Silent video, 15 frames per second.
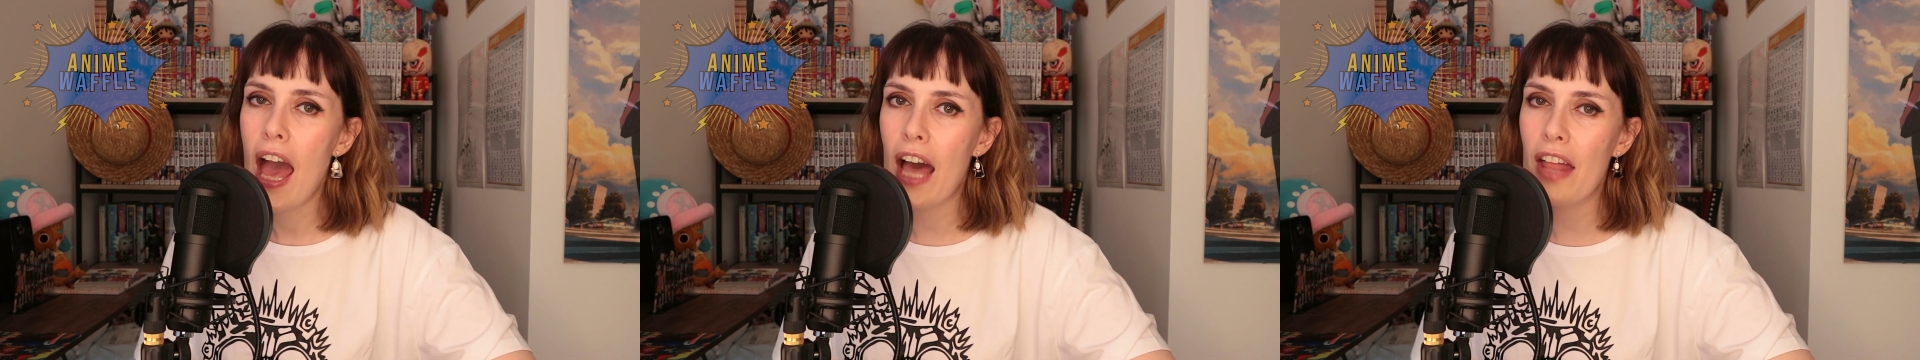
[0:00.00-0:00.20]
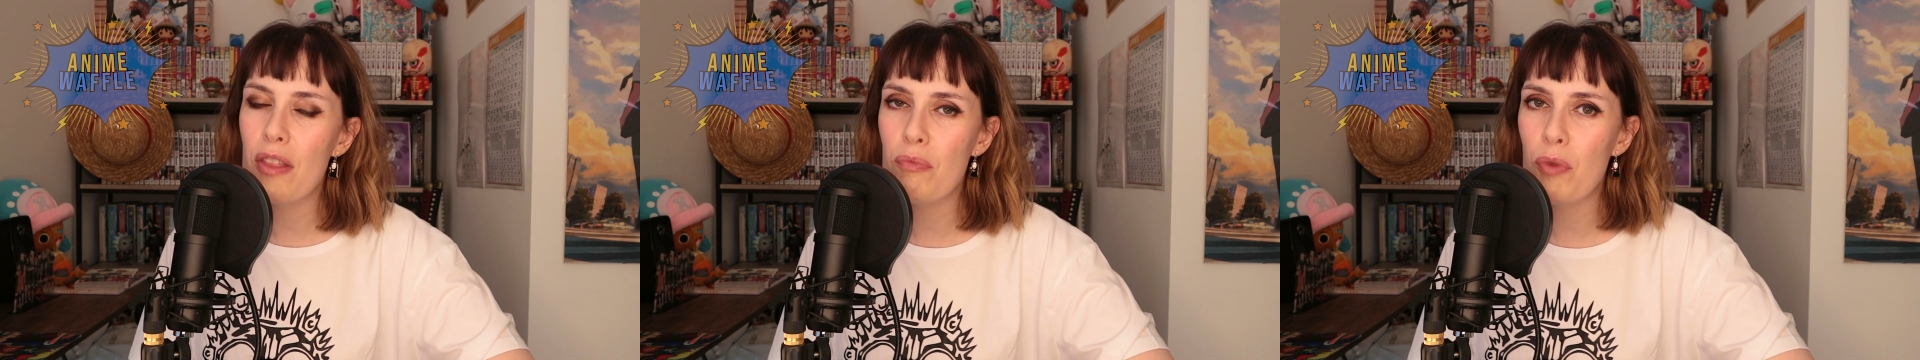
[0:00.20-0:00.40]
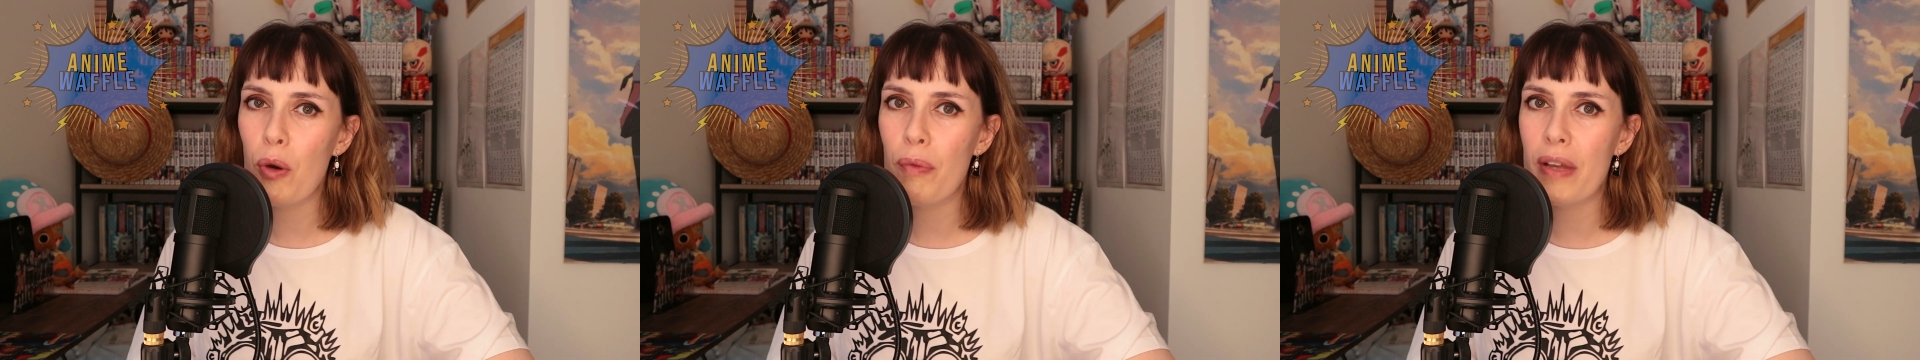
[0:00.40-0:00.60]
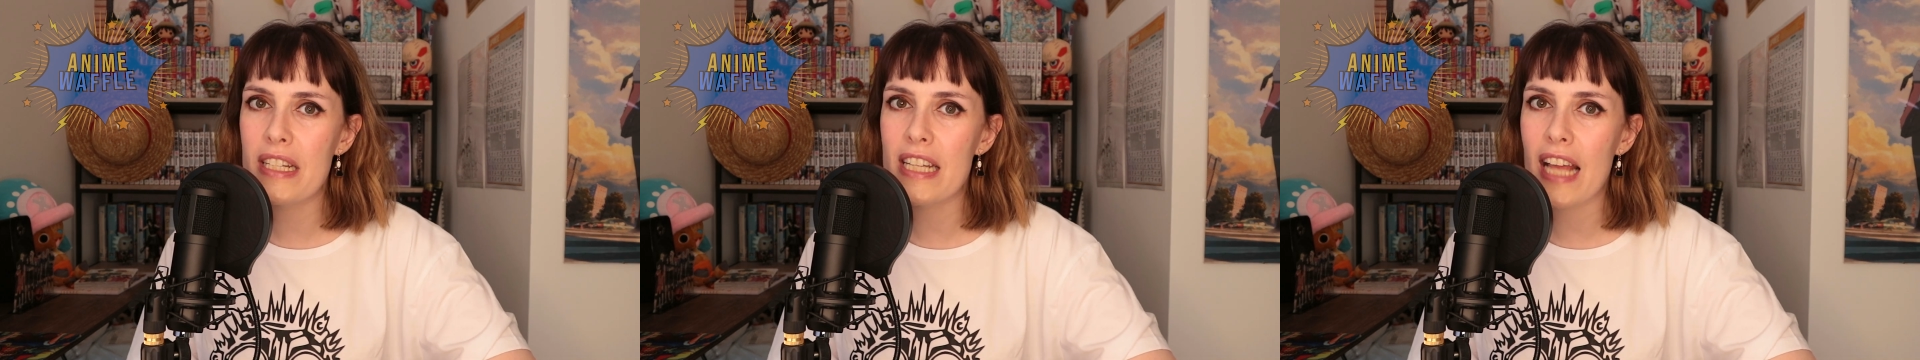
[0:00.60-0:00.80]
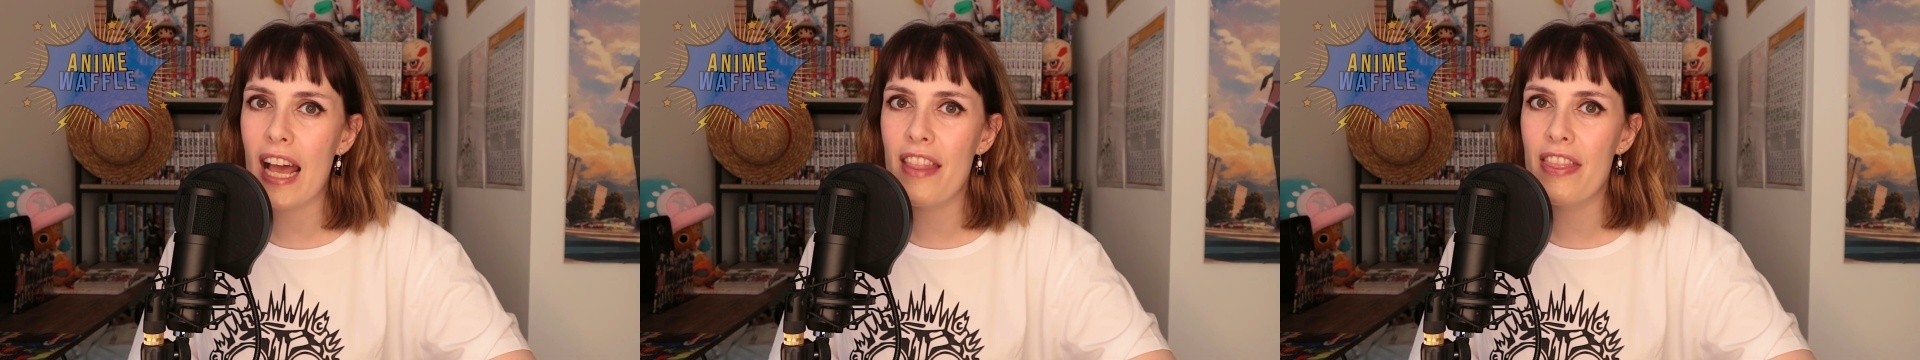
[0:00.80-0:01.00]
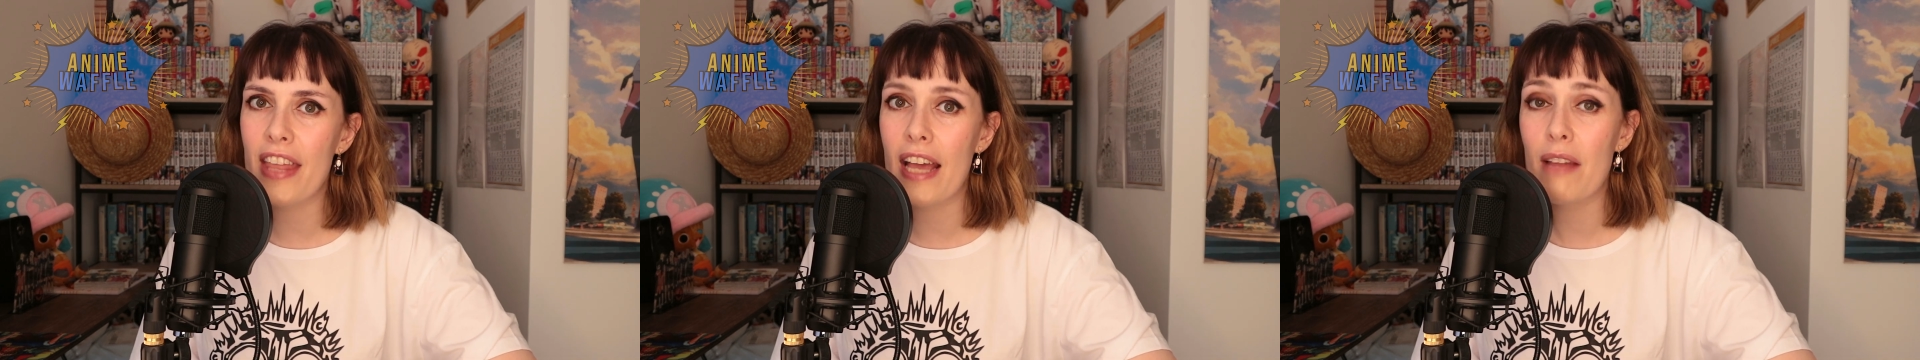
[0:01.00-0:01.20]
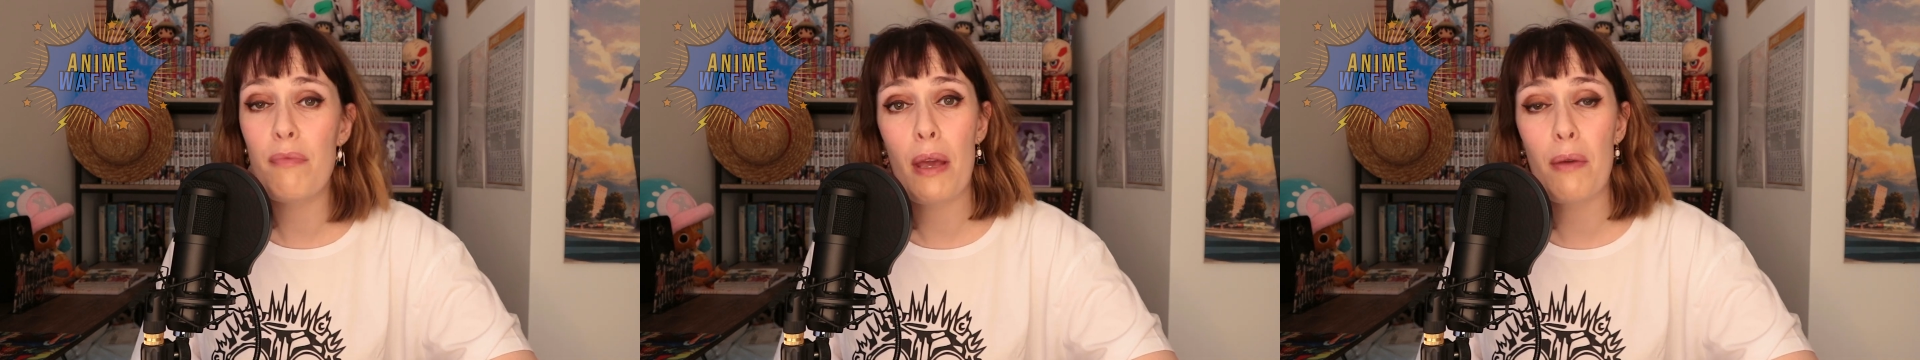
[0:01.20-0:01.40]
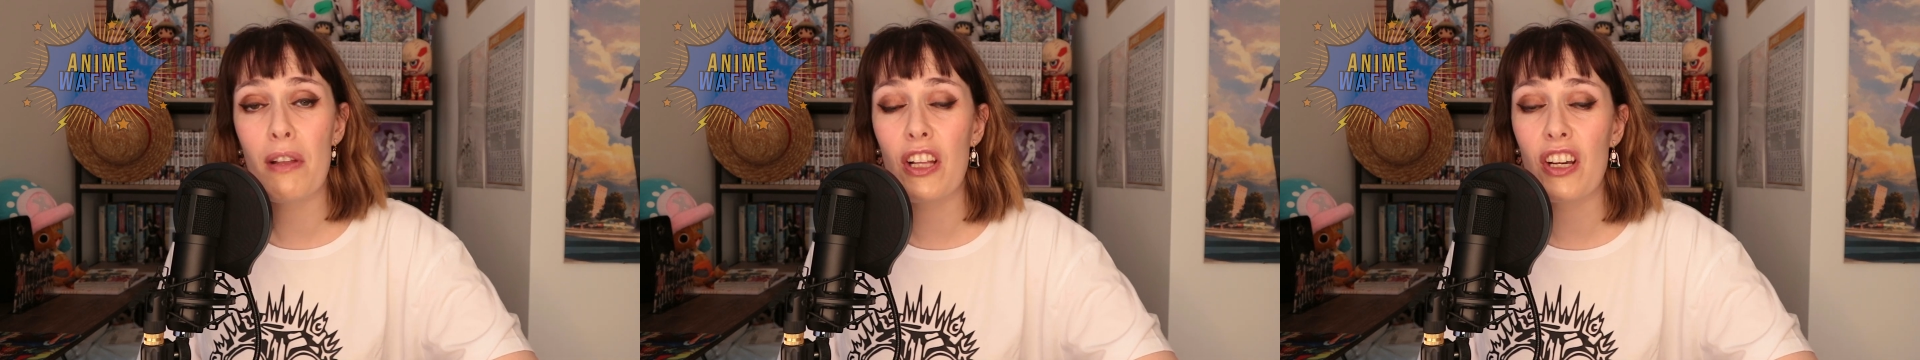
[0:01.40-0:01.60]
at the moment and then
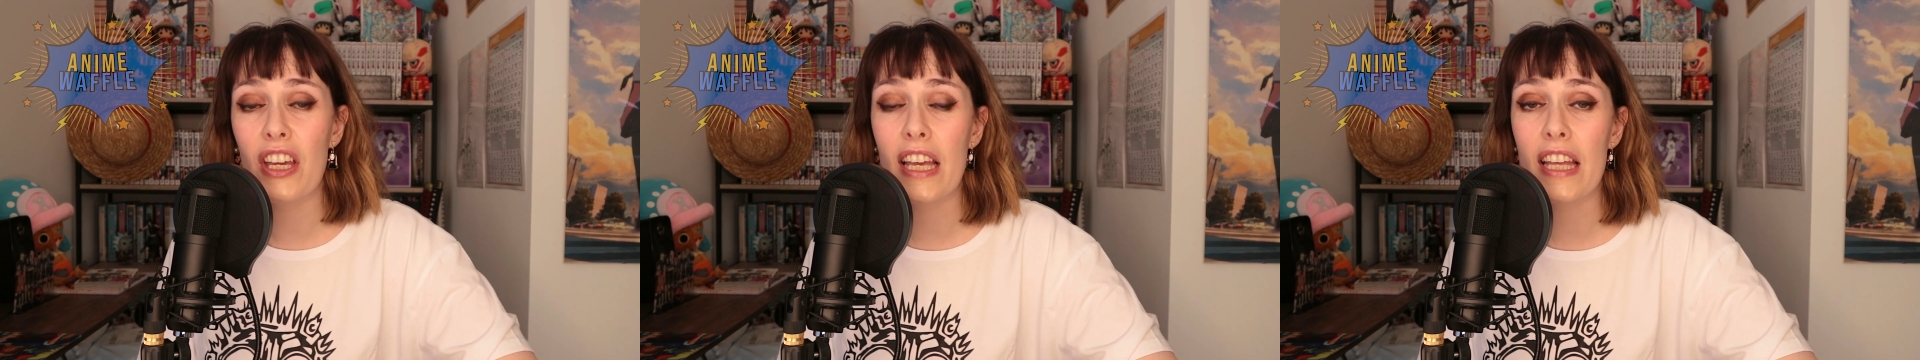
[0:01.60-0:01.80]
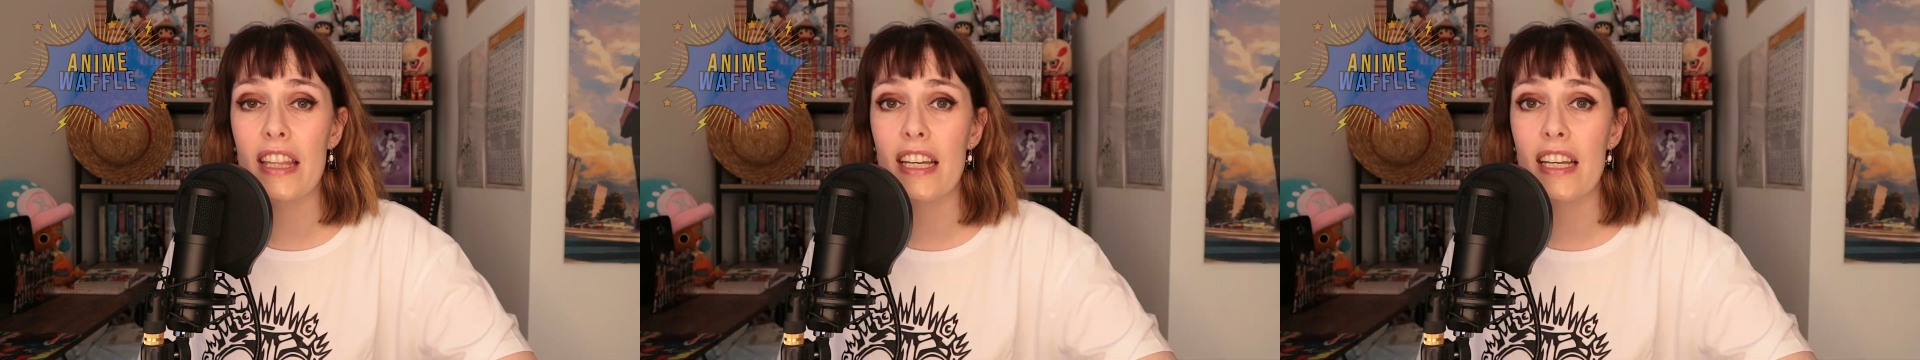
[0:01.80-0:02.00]
maybe looking at